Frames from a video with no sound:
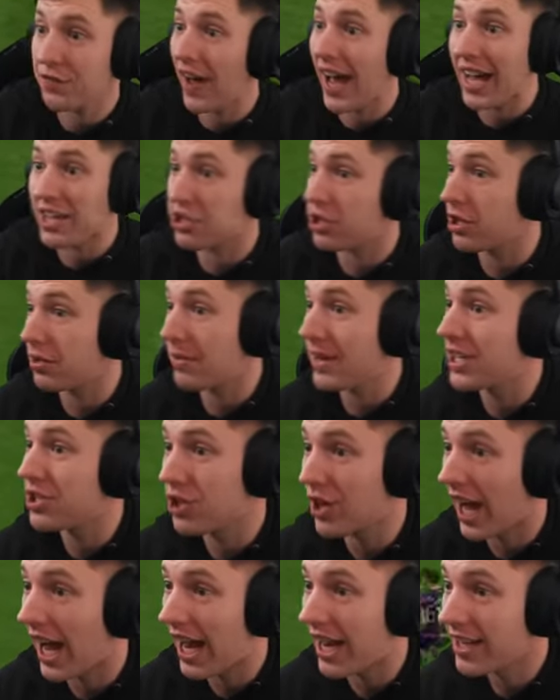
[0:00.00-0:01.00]
is faster than me
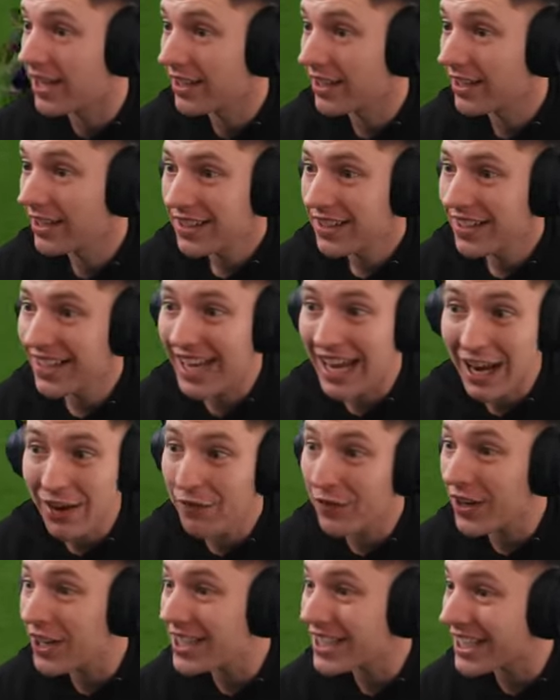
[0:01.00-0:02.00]
today.
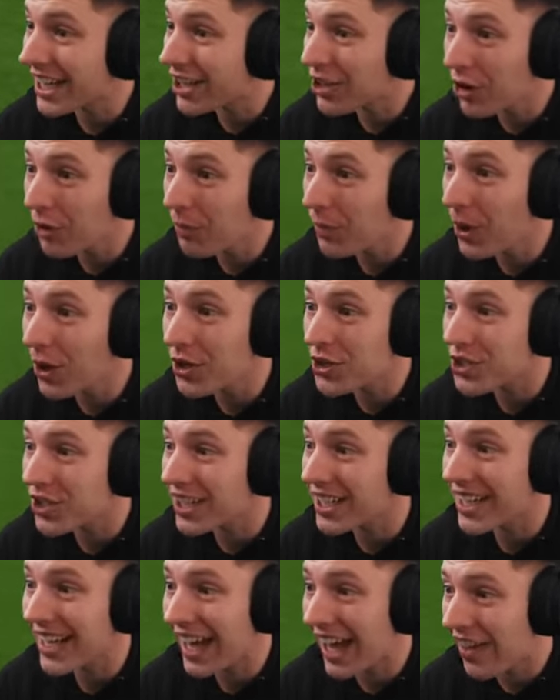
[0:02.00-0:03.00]
Every single
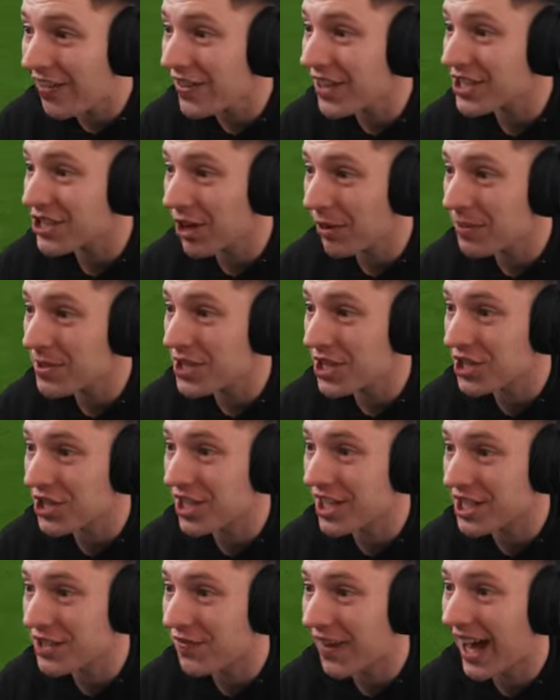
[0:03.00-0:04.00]
person in this
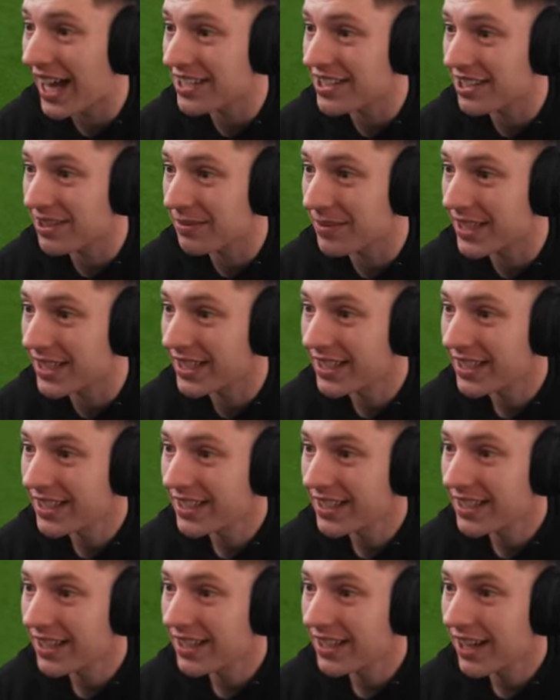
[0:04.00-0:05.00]
opposition is faster than me.
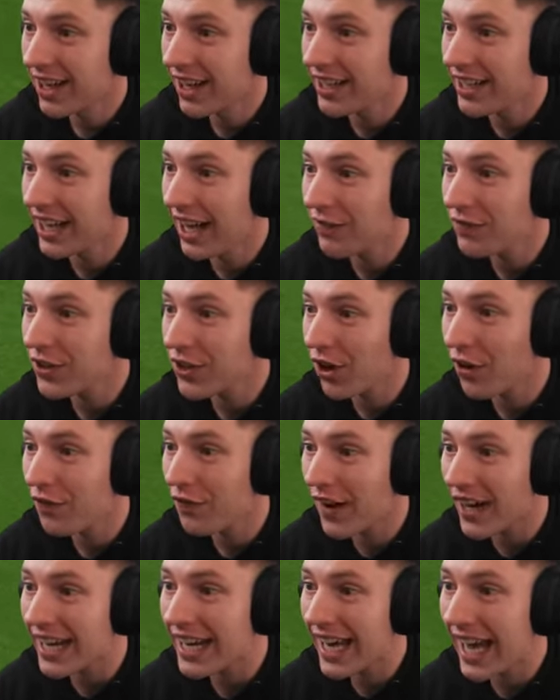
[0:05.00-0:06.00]
I'd love to know
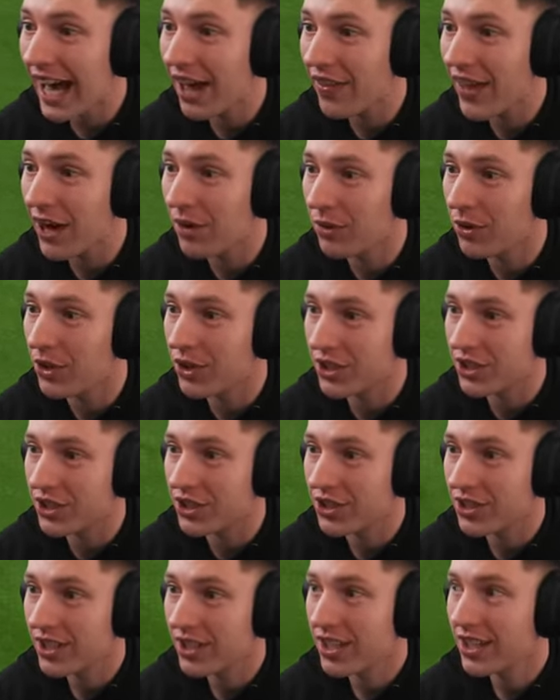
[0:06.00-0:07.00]
fucking how that
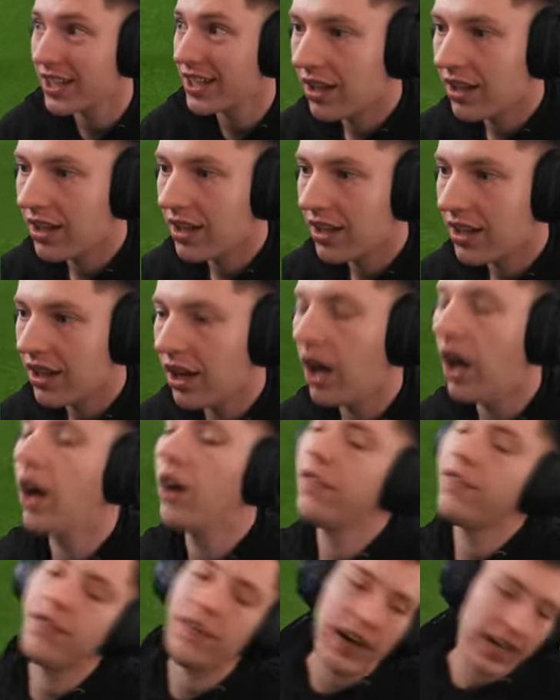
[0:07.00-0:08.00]
works.
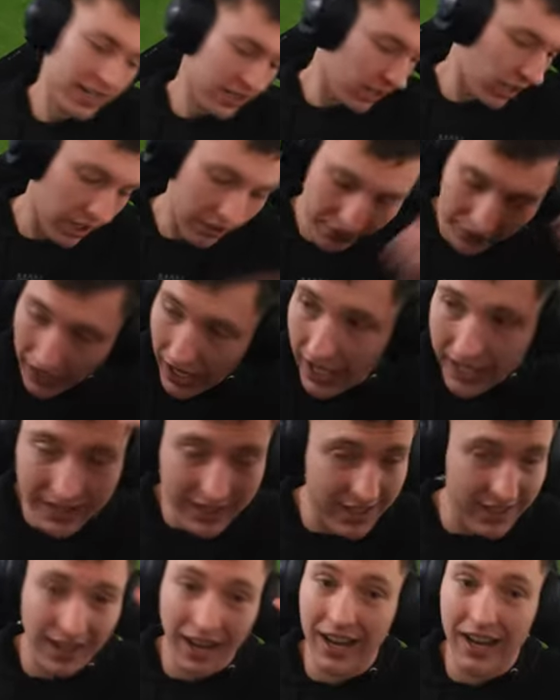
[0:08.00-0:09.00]
Oh, fuck off.
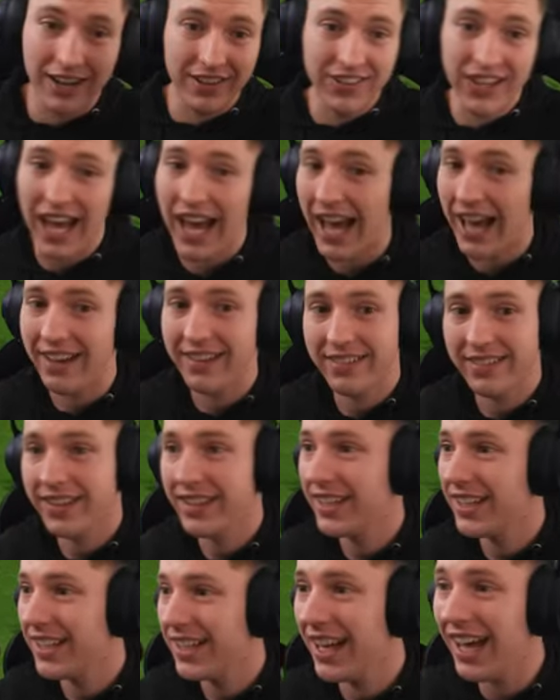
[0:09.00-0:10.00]
Oh, nah.
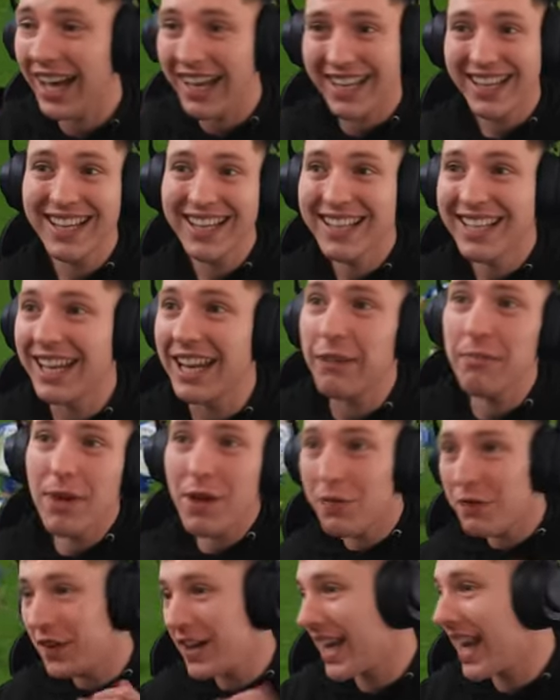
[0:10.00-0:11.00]
Let
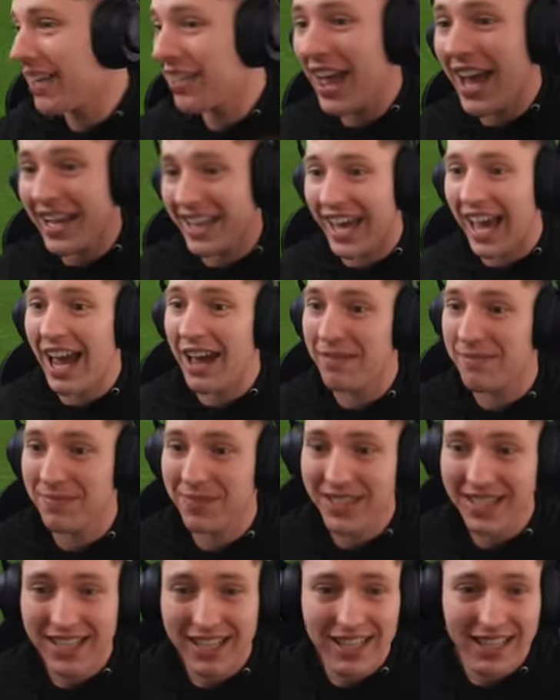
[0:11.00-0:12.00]
me forget that
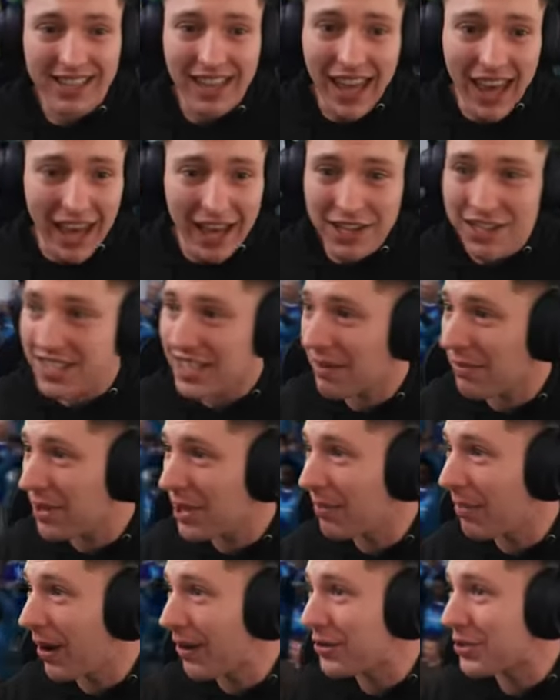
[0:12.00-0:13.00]
game. That is some
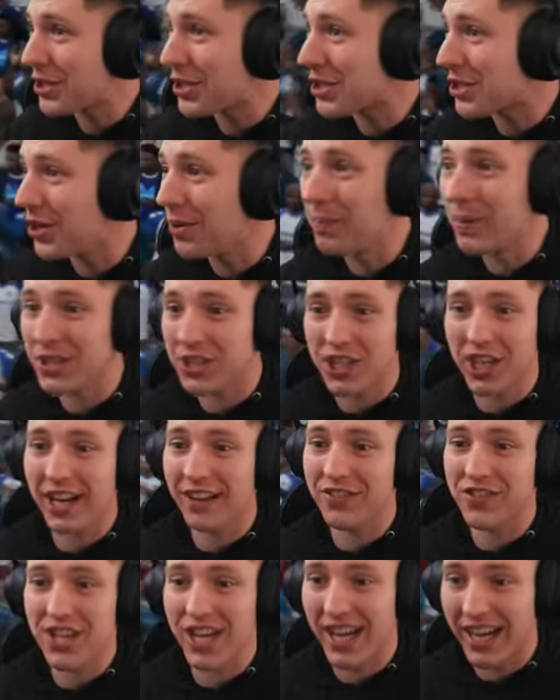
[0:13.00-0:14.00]
of the most stupid shit
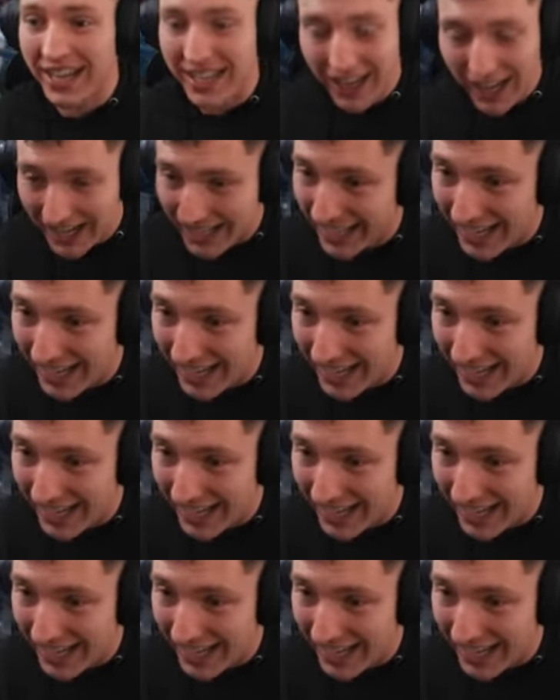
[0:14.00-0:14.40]
I've seen.